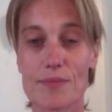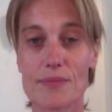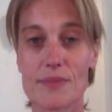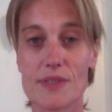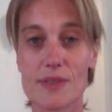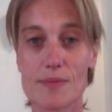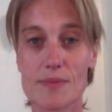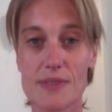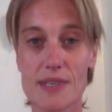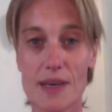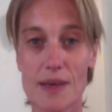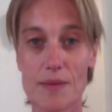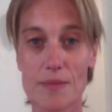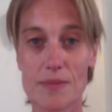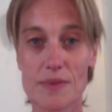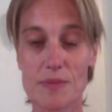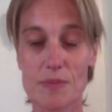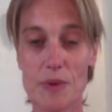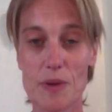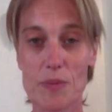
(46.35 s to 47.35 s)

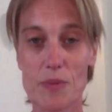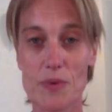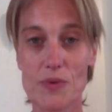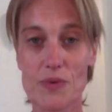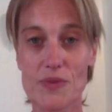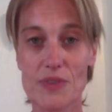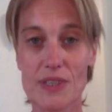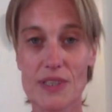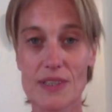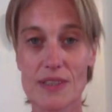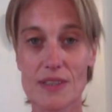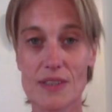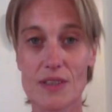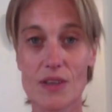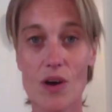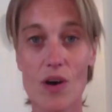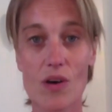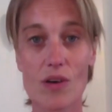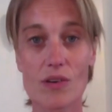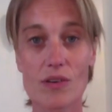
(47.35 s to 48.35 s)
Sometimes people feel a
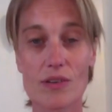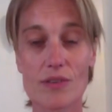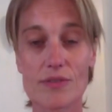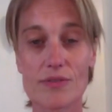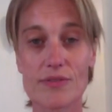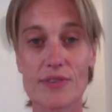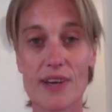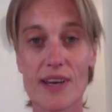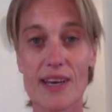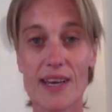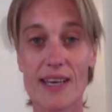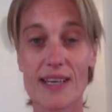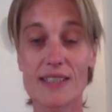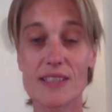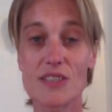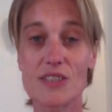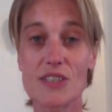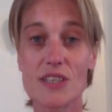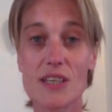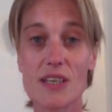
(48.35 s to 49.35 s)
lot of
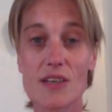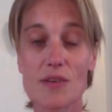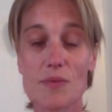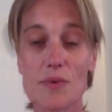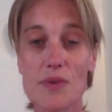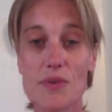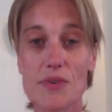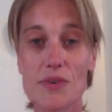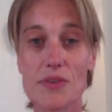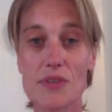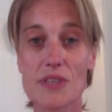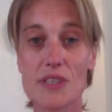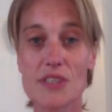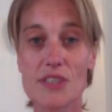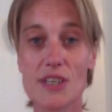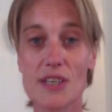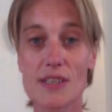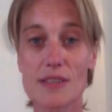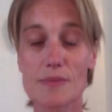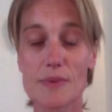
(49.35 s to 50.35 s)
energy coming through these
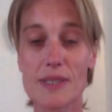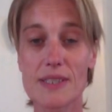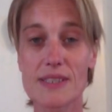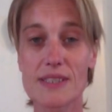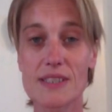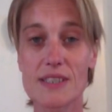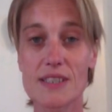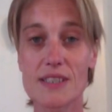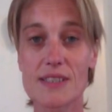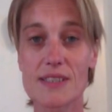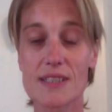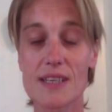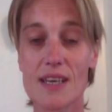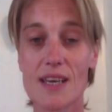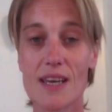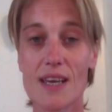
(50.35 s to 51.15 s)
child messages,